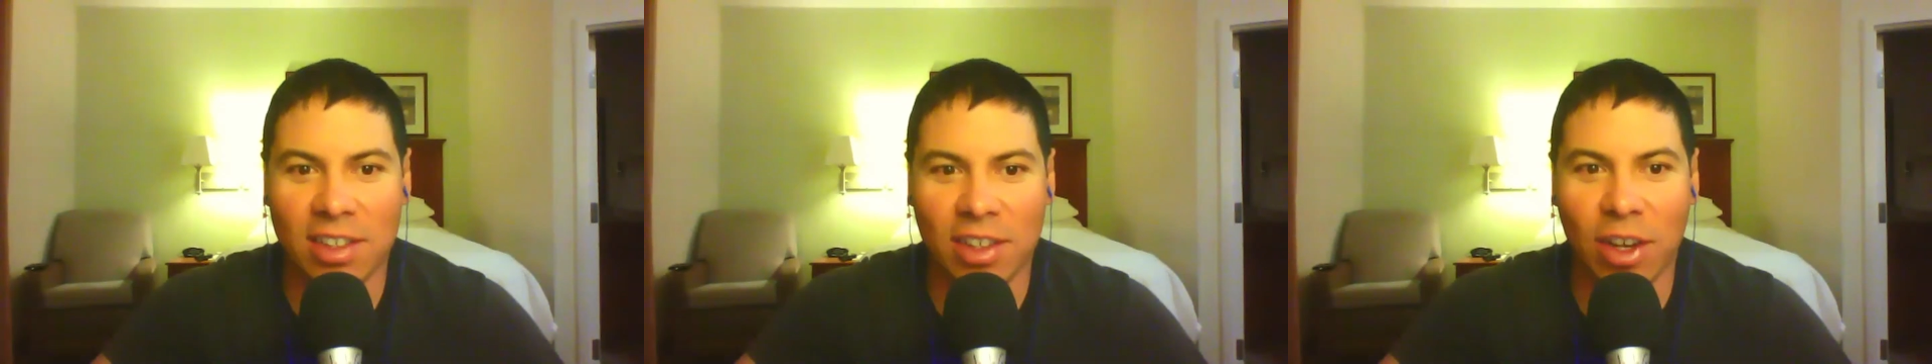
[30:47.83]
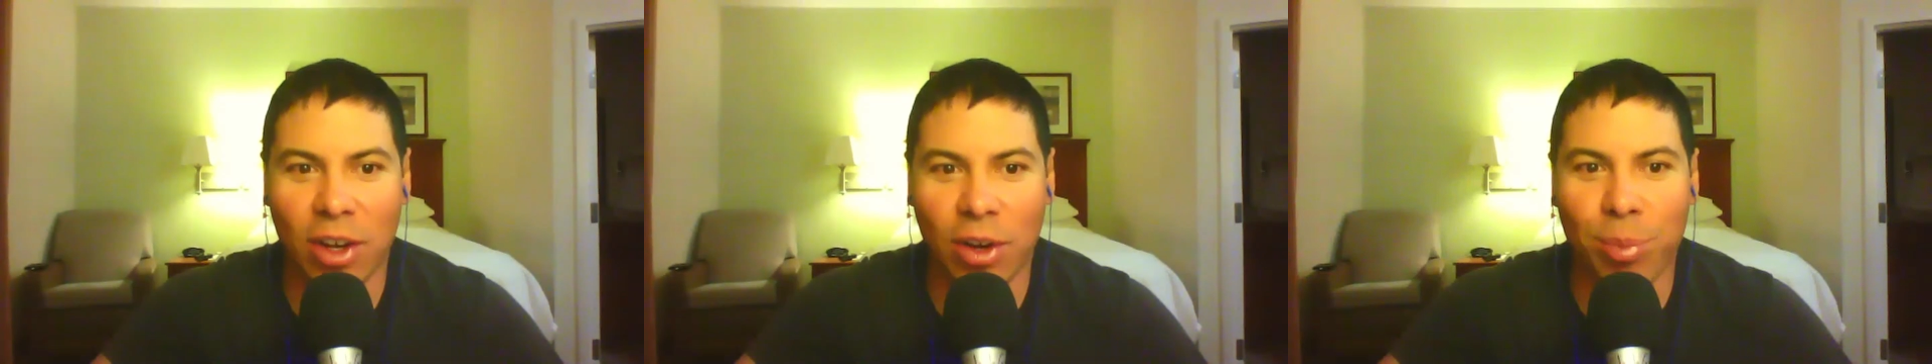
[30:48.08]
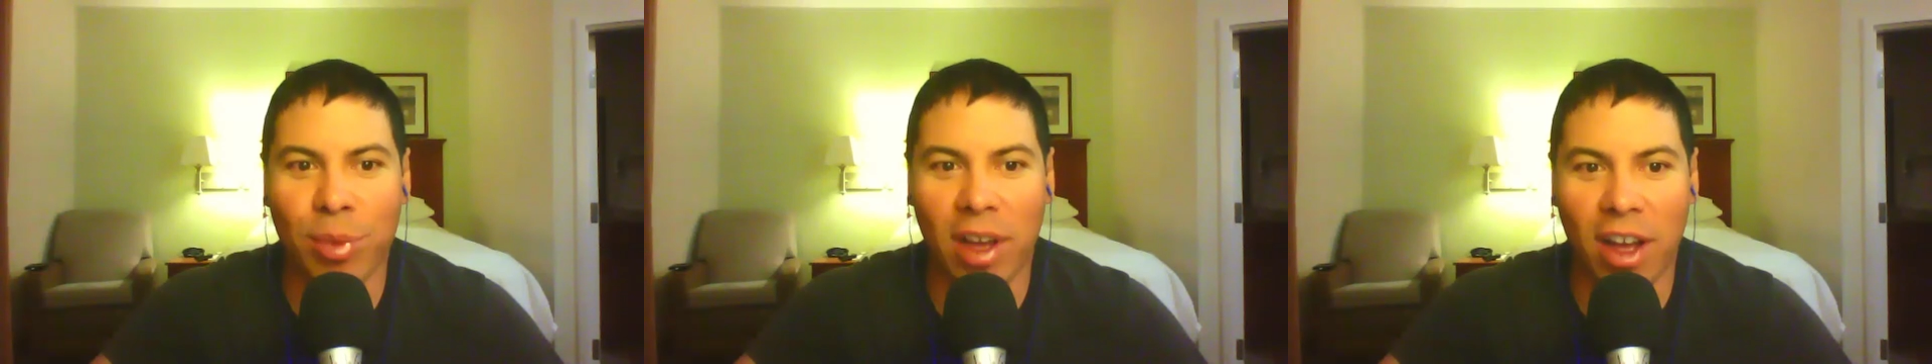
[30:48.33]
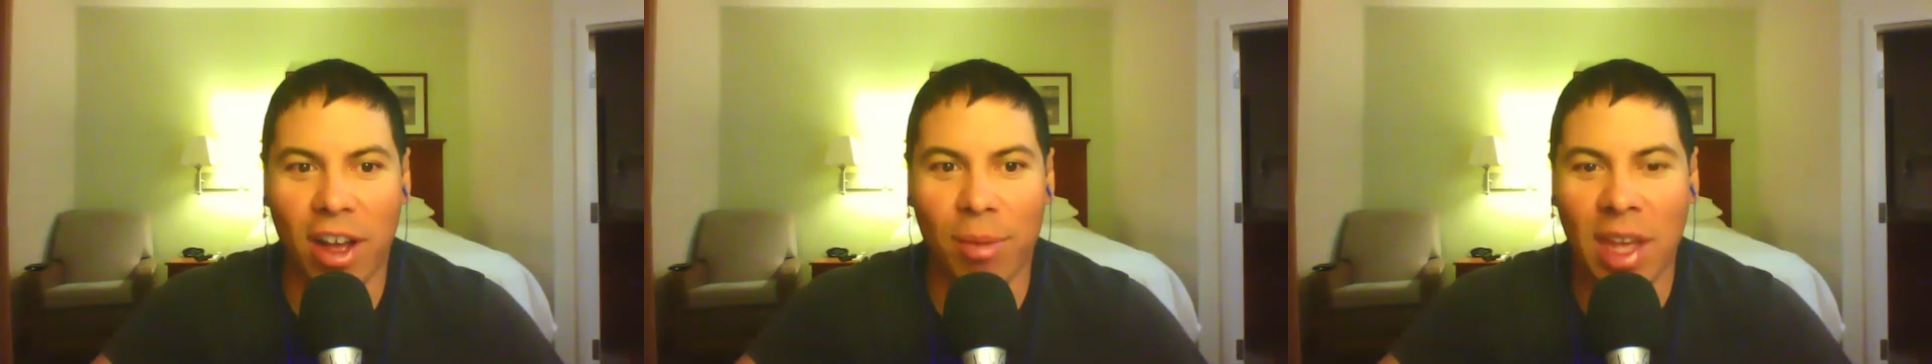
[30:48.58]
So,
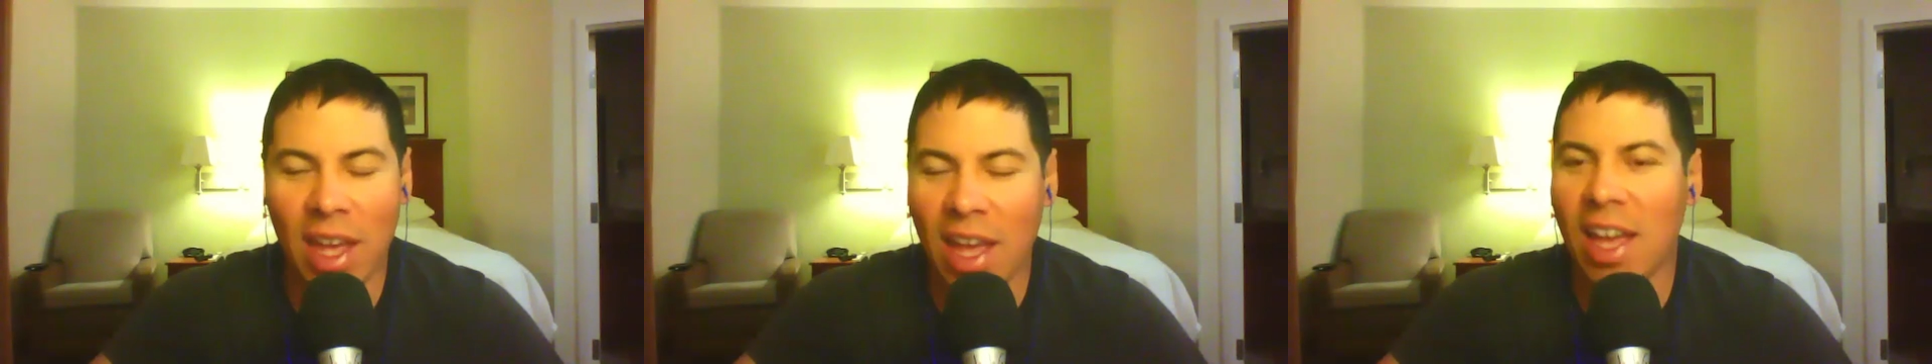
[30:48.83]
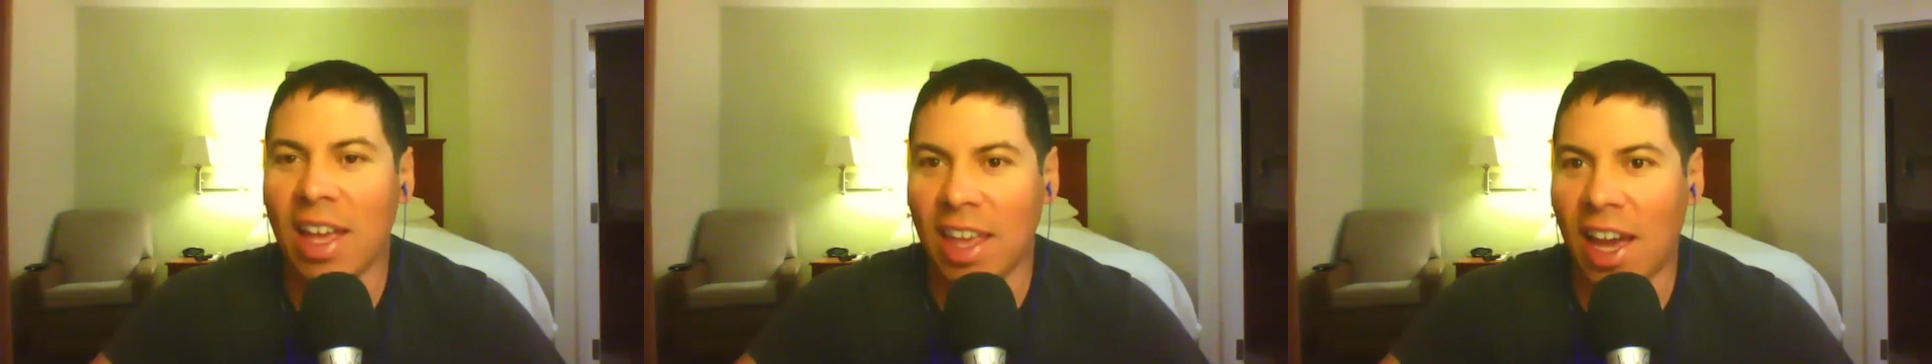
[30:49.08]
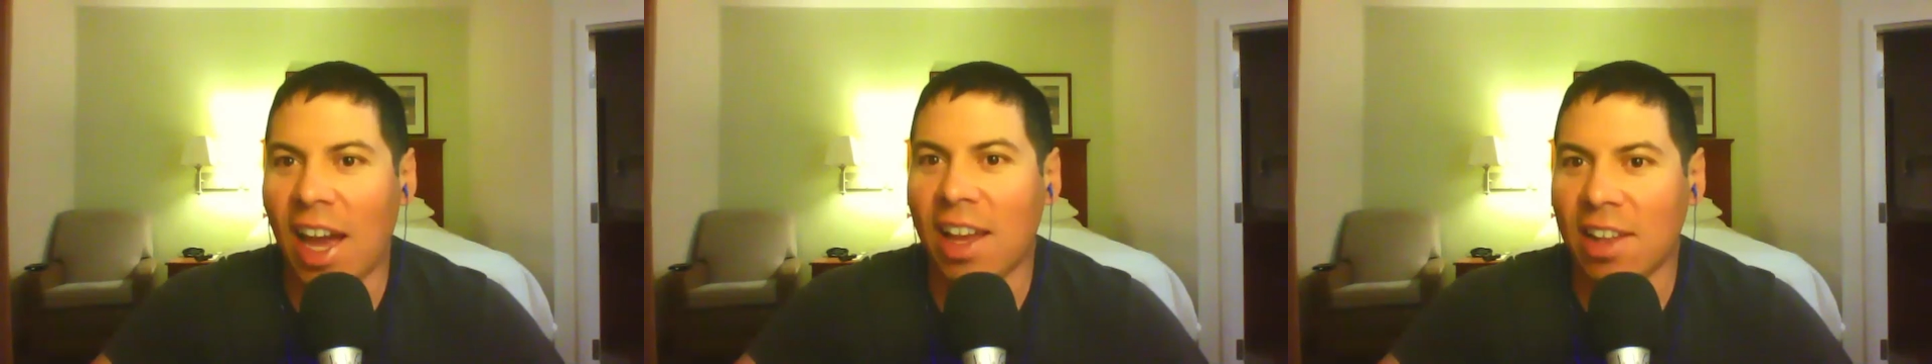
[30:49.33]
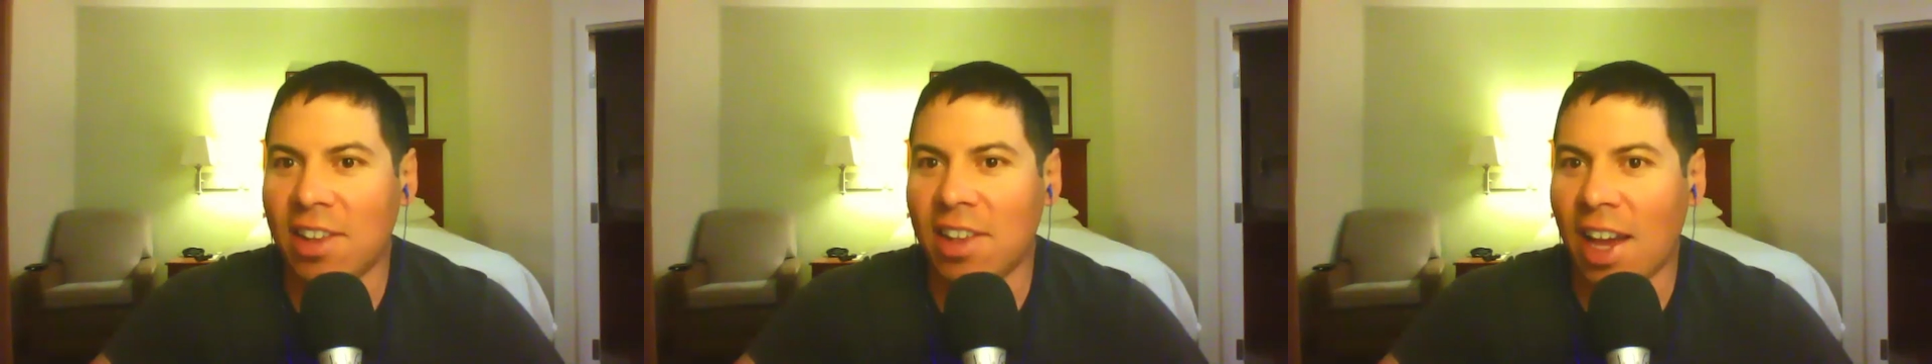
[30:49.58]
I
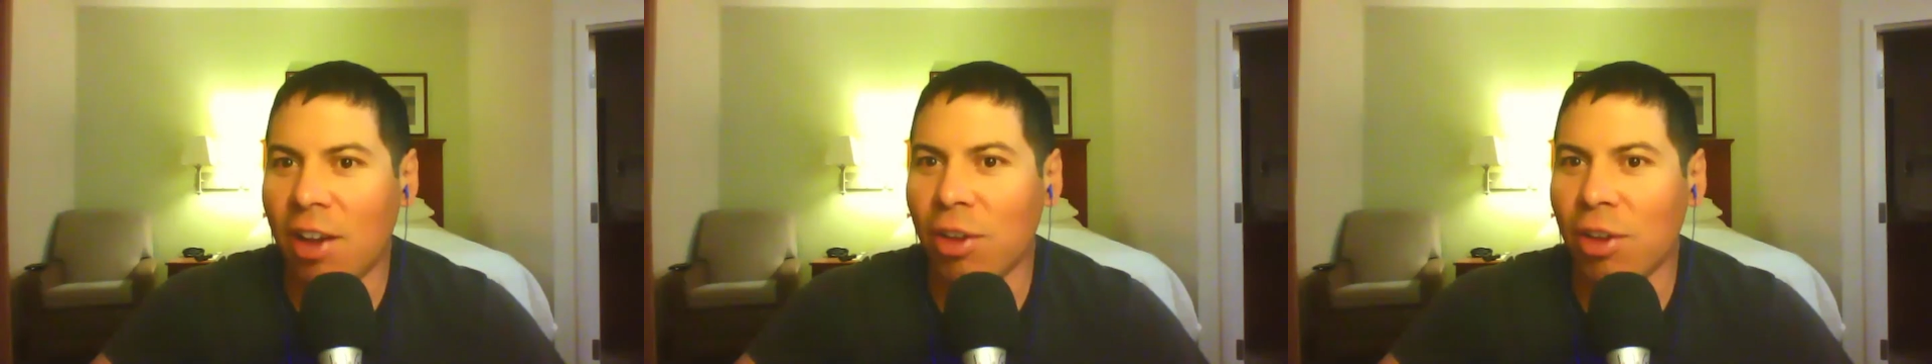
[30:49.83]
can see how